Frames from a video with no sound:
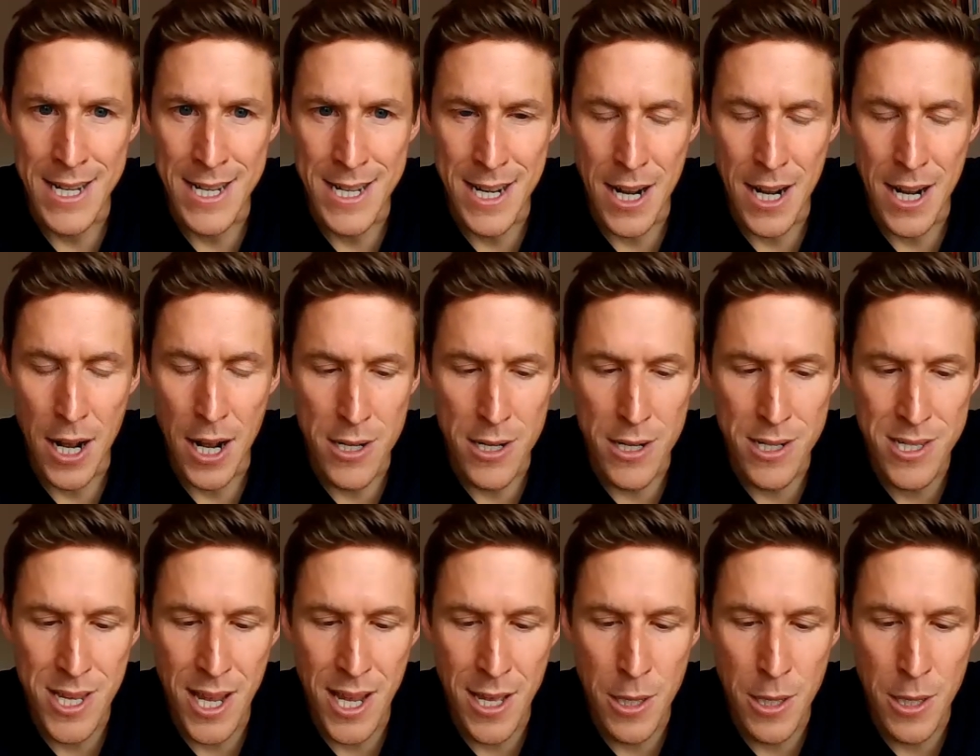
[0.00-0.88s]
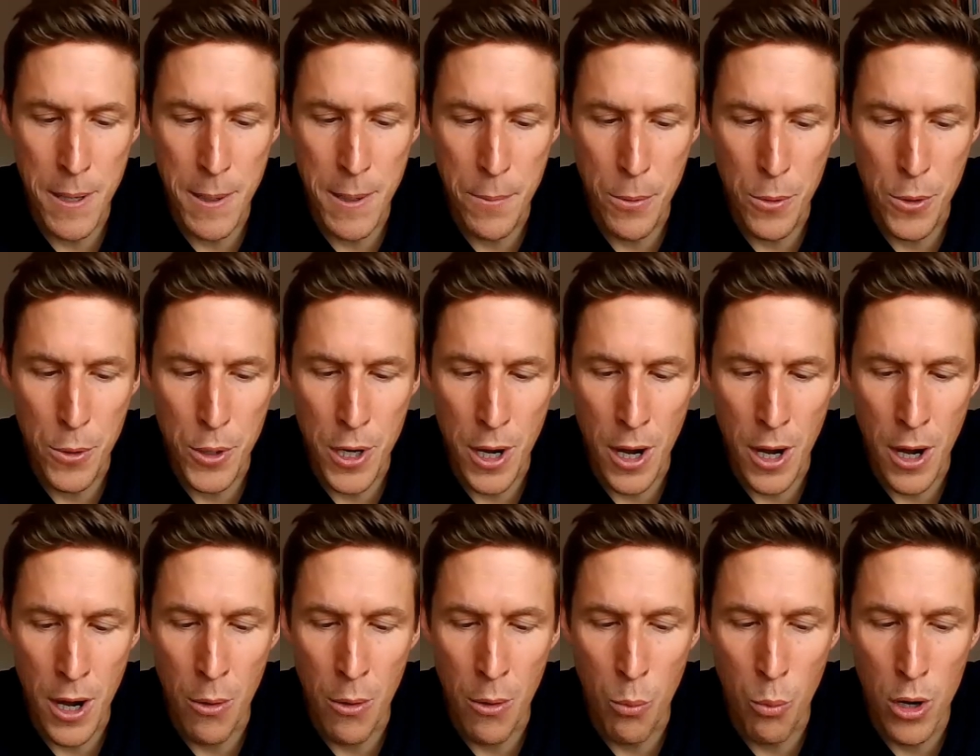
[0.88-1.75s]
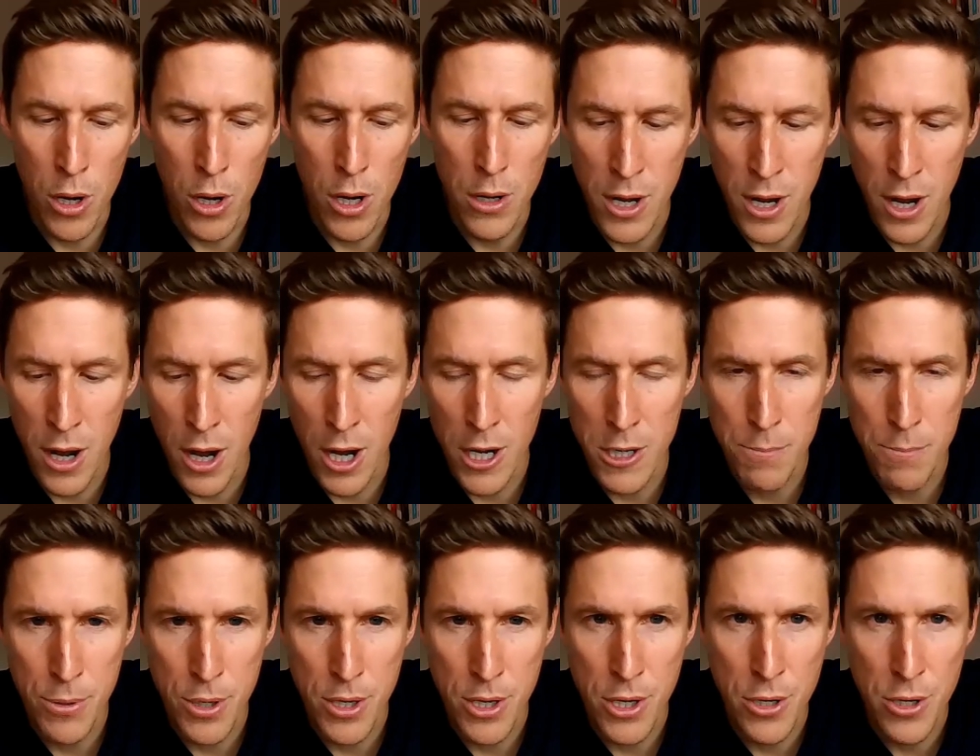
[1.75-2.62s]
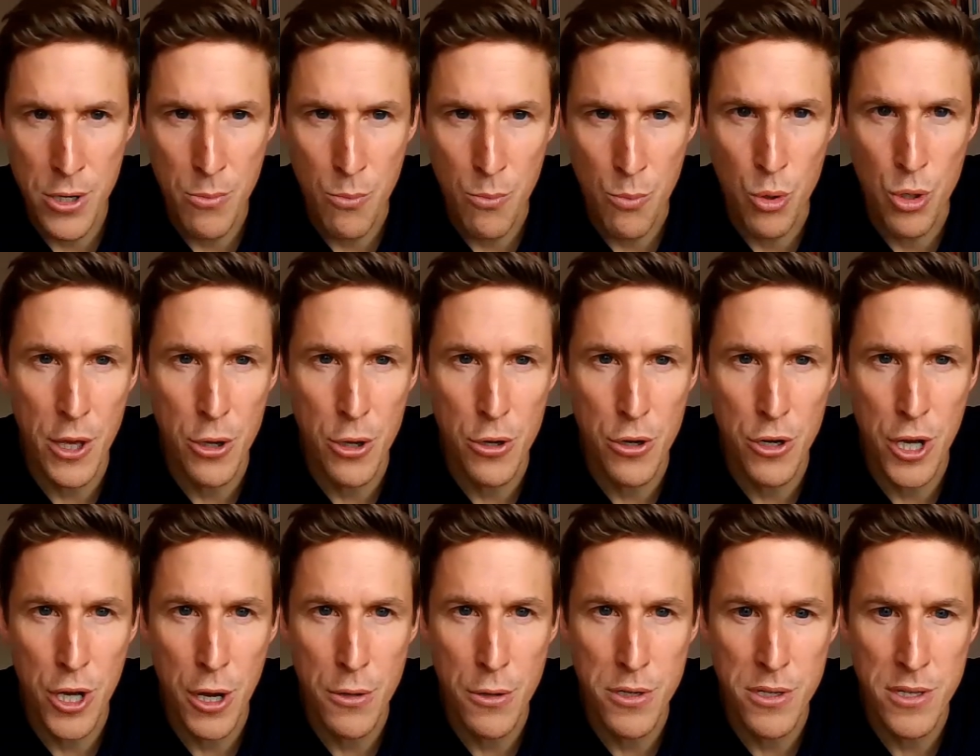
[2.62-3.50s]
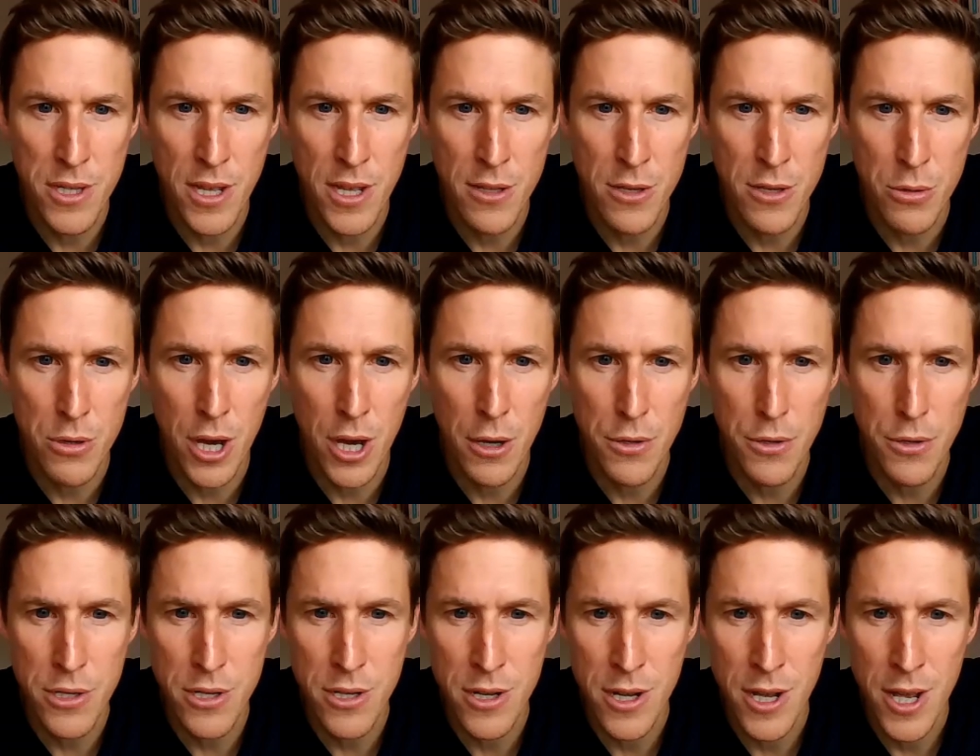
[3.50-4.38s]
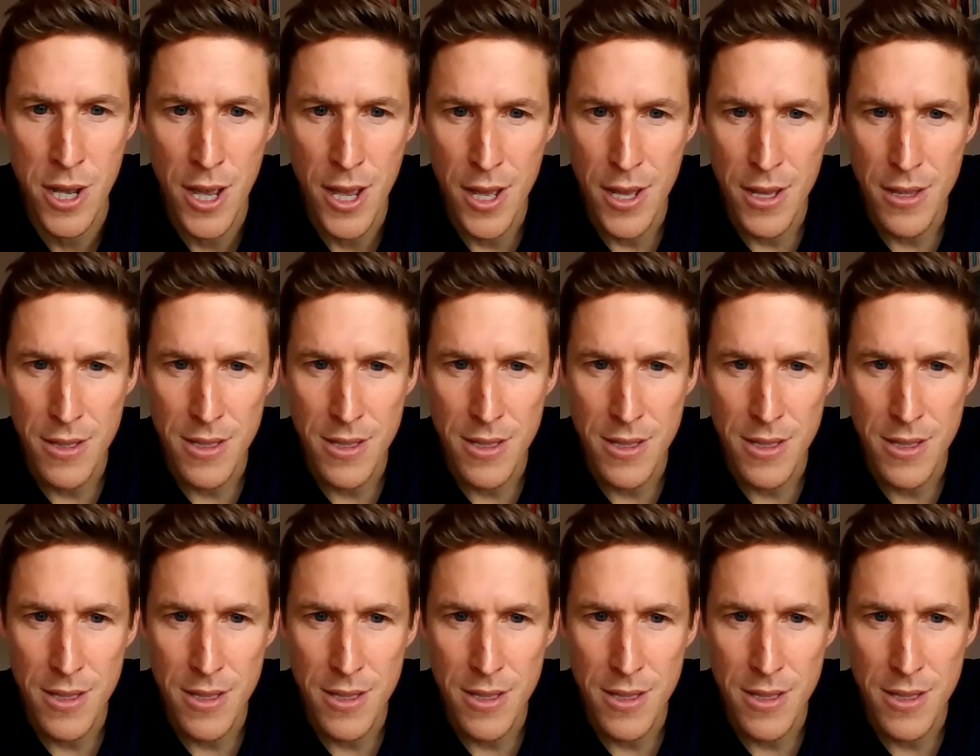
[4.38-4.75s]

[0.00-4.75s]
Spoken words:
And I'd say the people that are work hard, but if they could coast, they do coast.